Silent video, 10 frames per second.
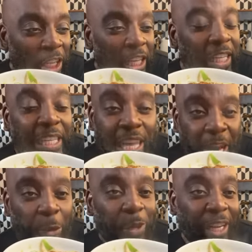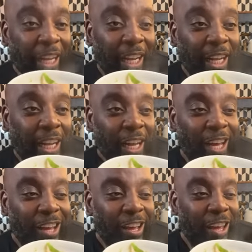literally
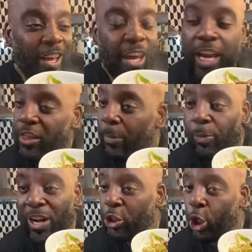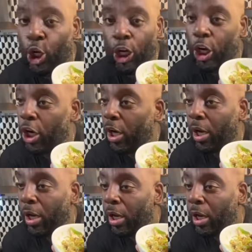in the pressure cooker